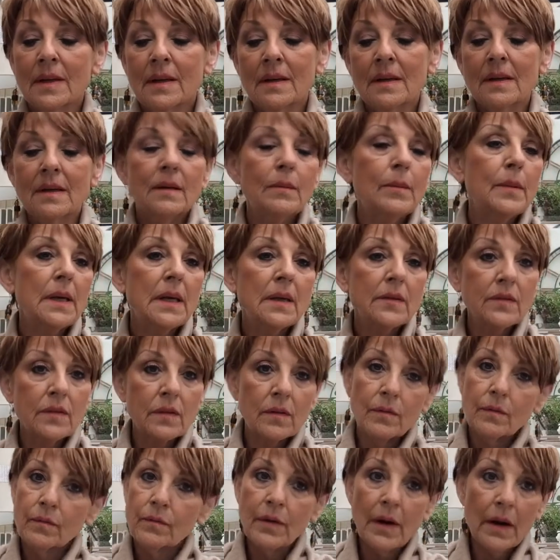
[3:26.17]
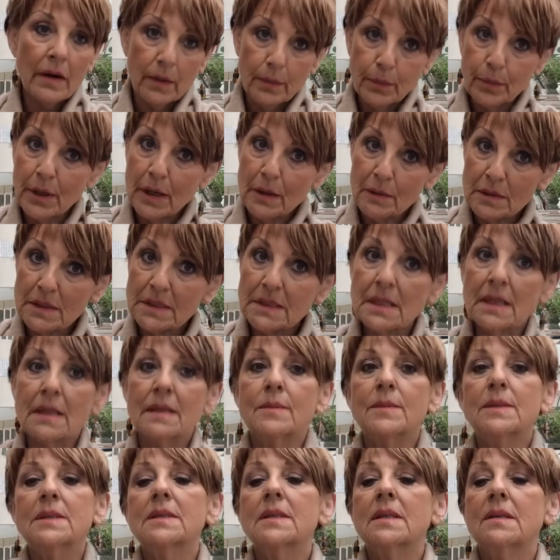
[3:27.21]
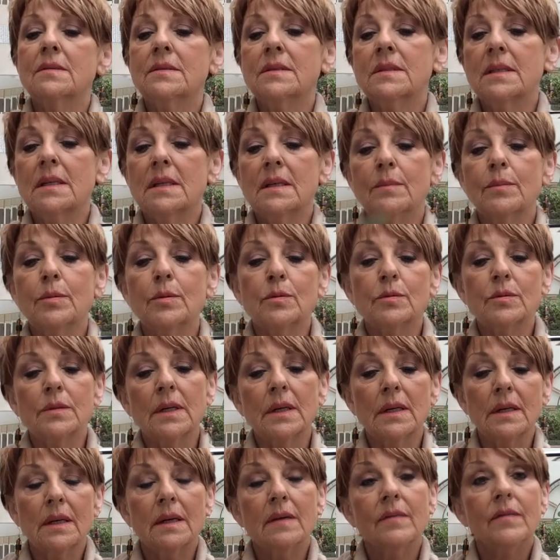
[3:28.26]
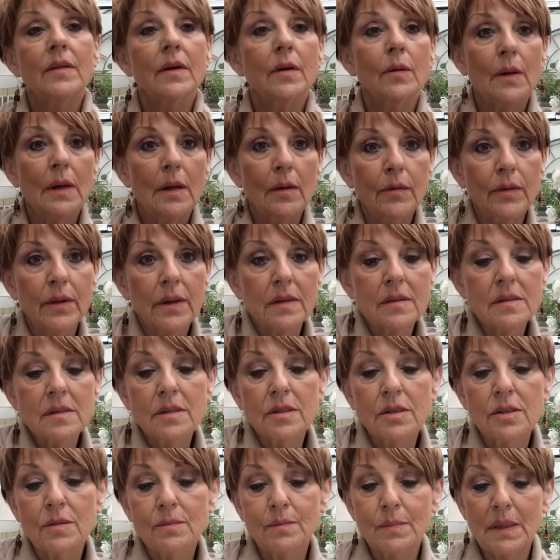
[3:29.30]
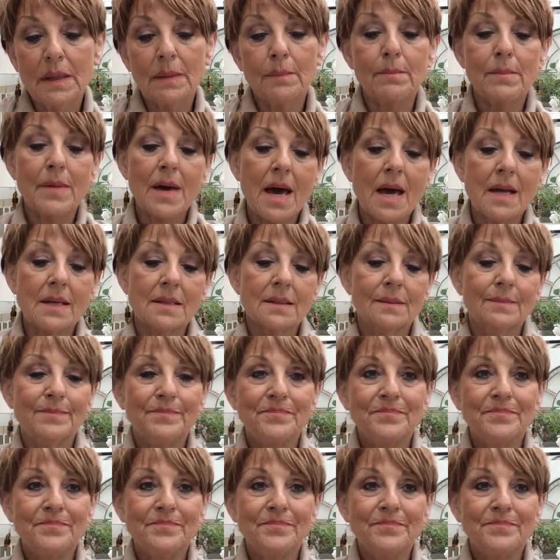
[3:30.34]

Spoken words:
Little Bear's very proudly told he's going to stay up for a night, even though Al thinks he should be in bed.